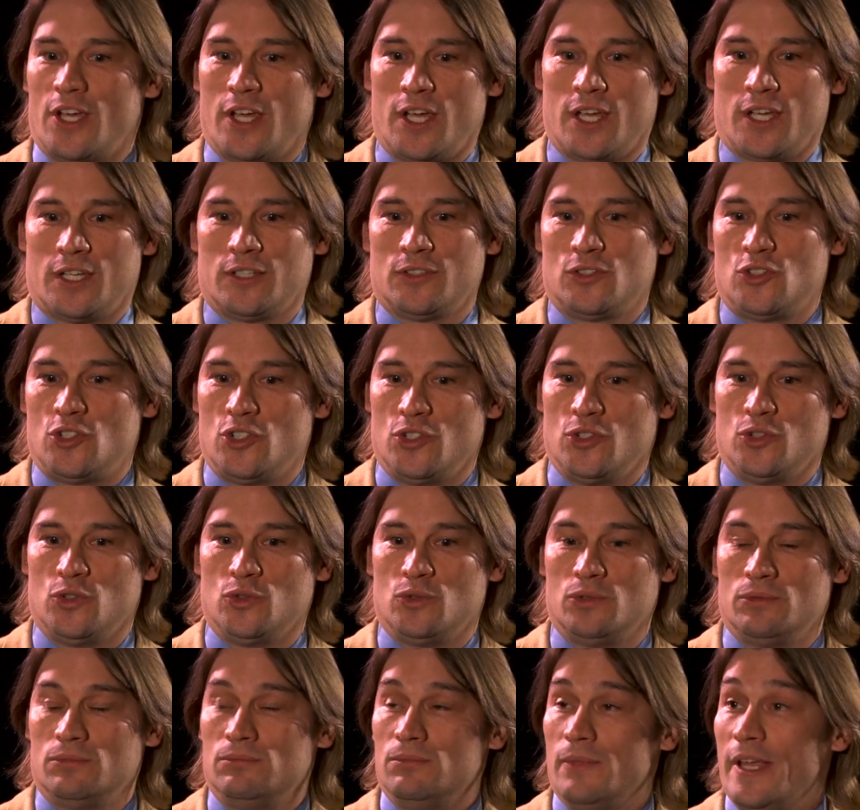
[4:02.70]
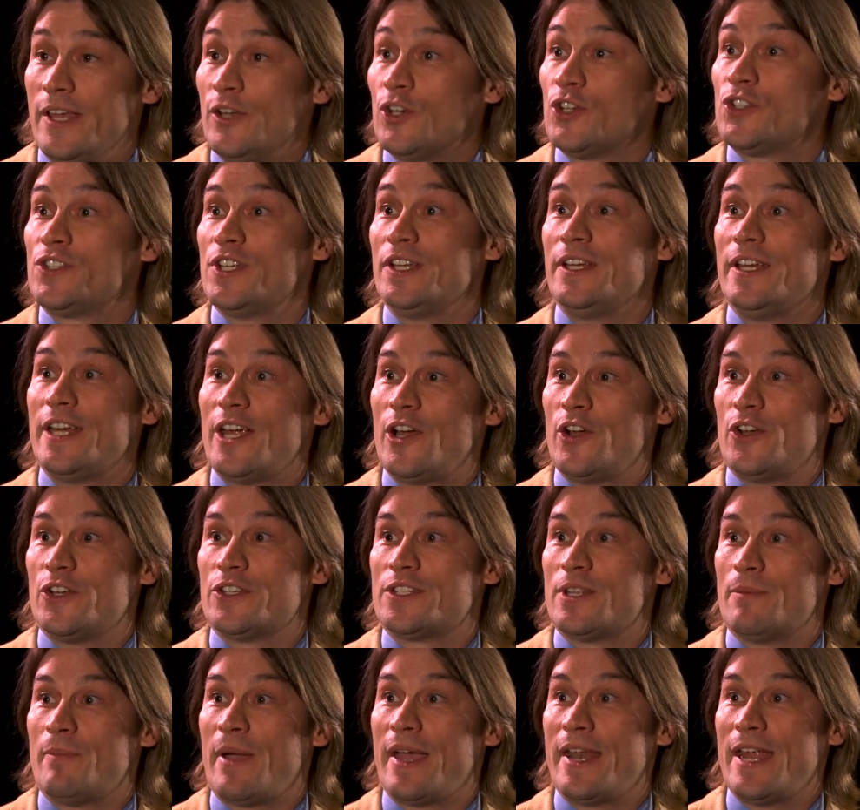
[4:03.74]
uh, to inner city
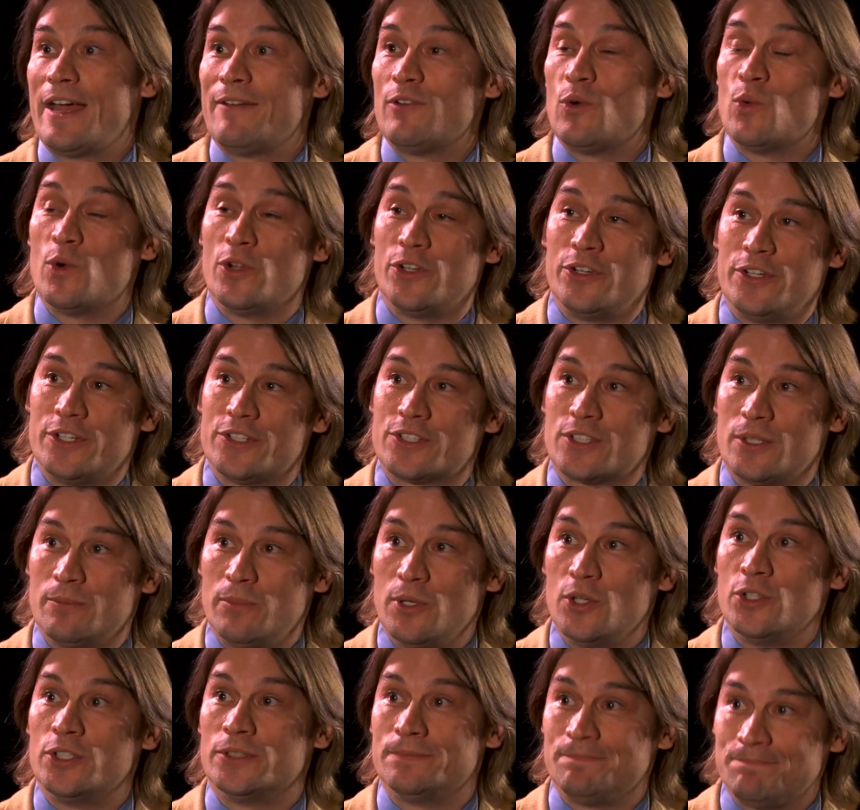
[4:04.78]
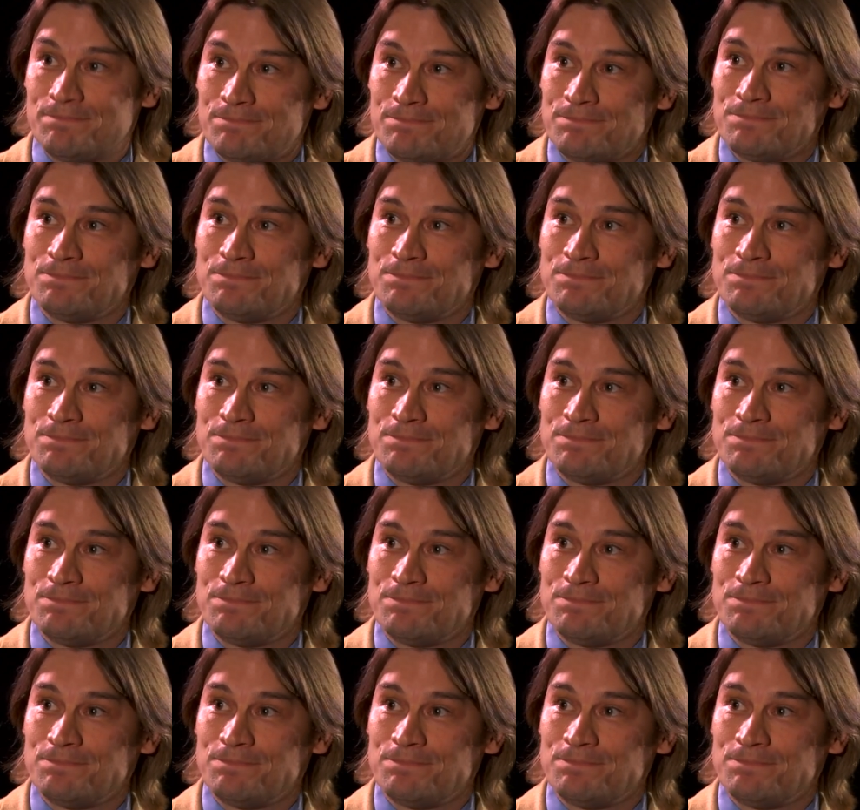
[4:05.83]
areas that might have a wilderness component.